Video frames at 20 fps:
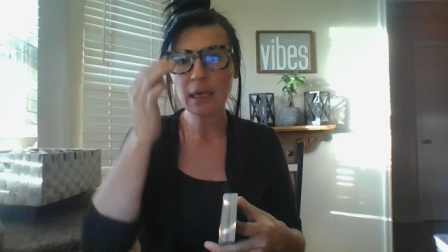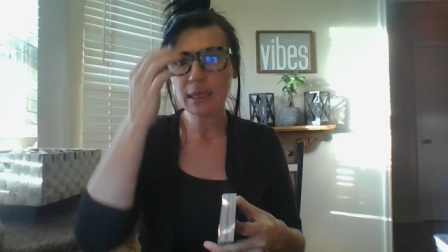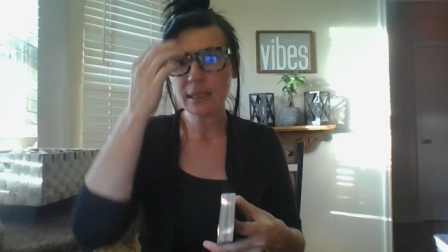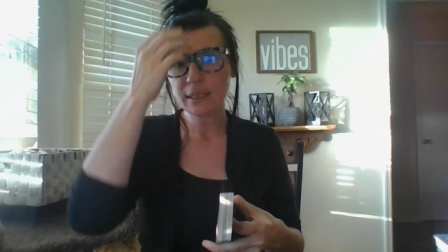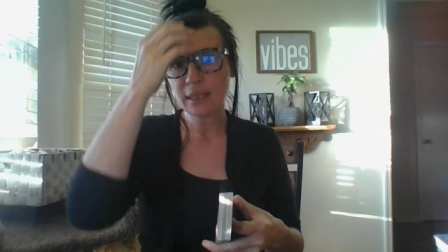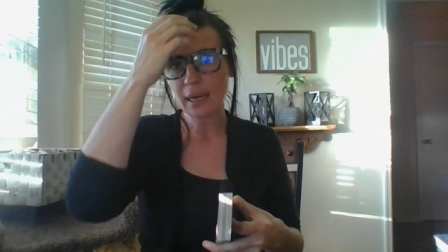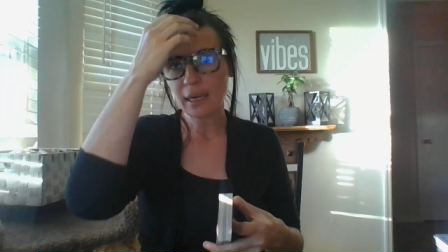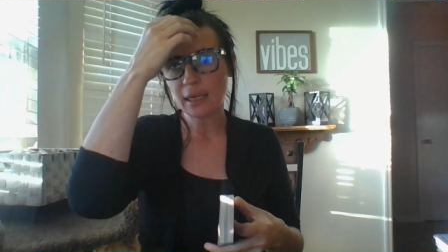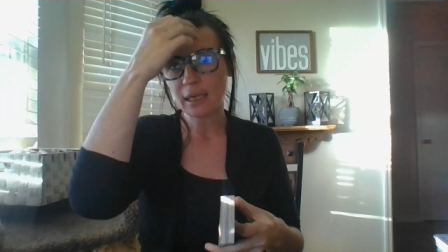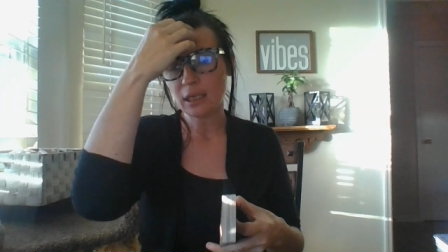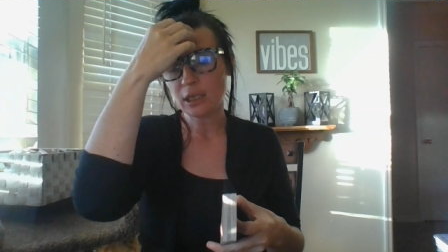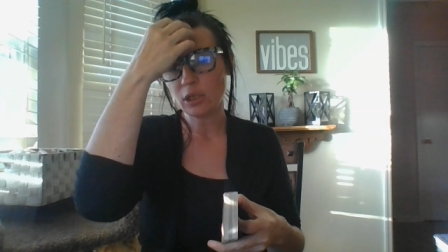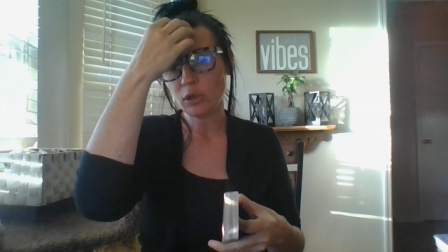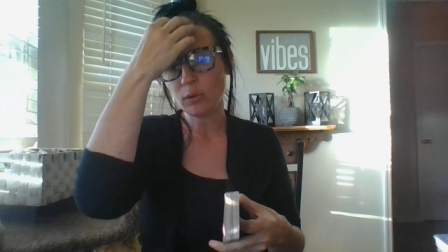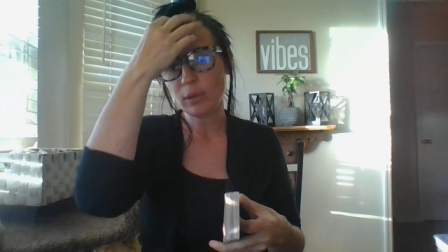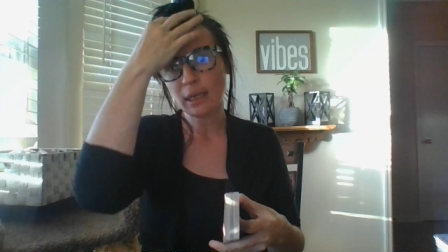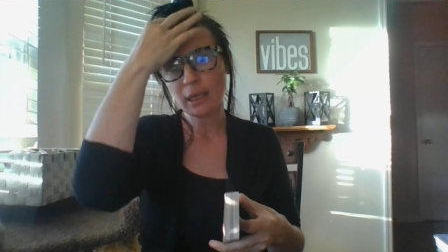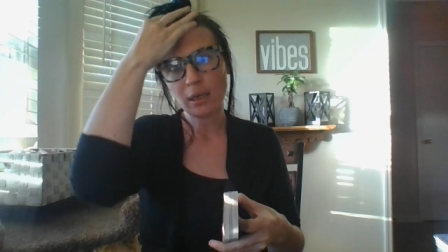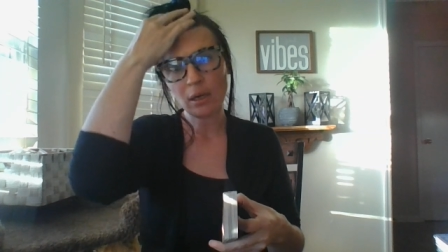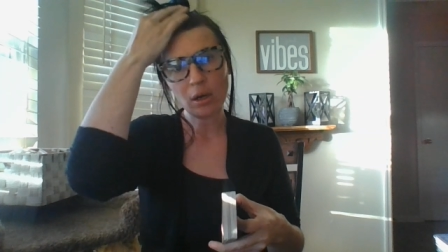stating
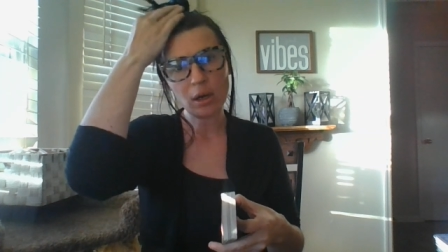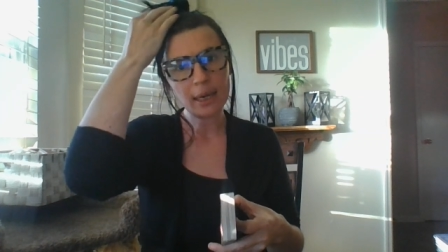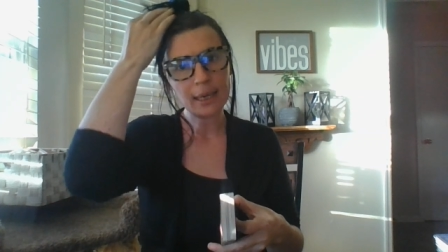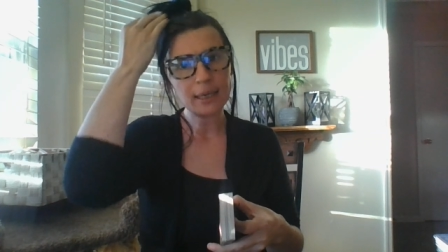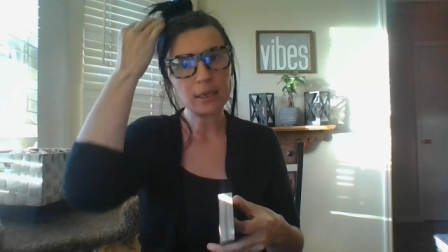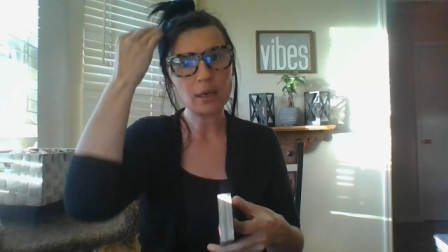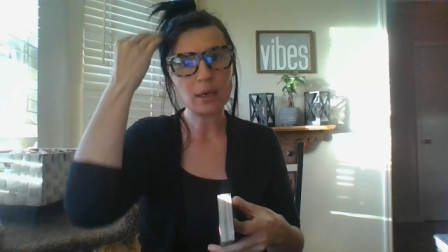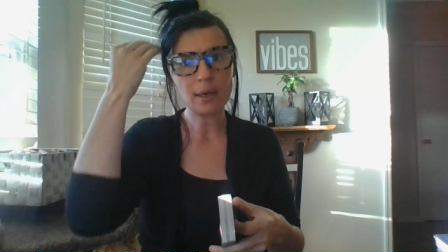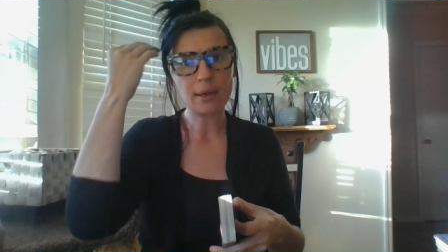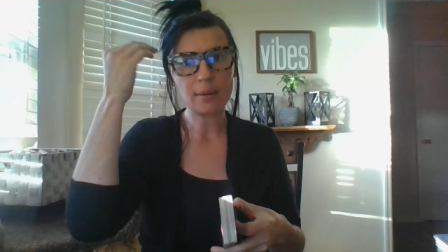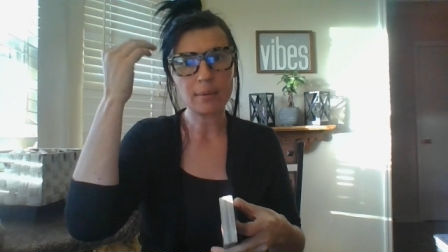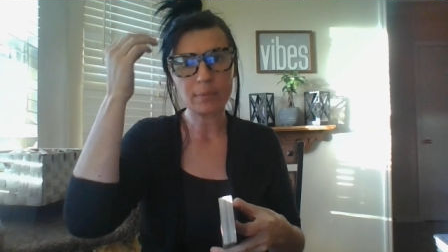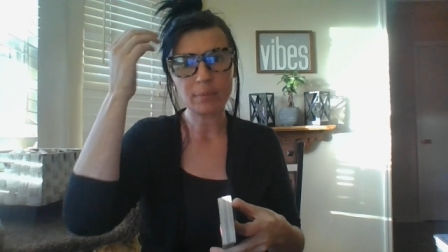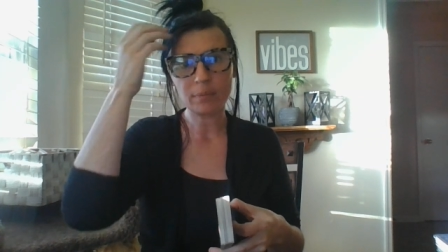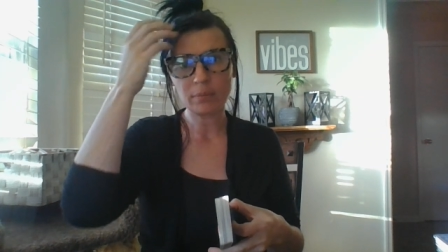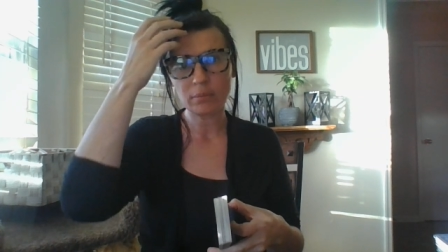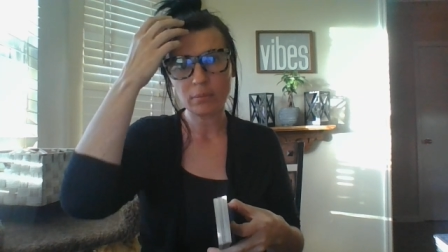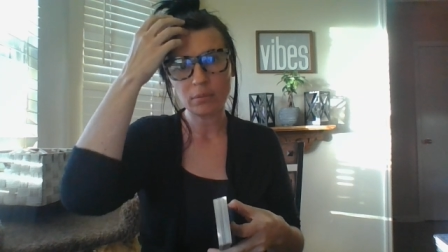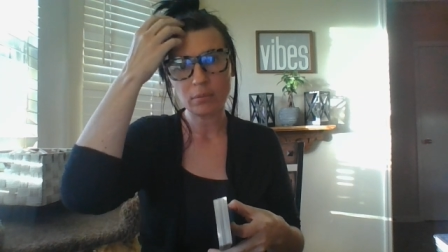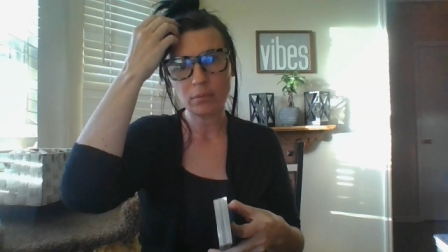you cannot
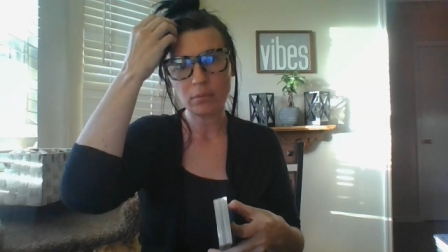um,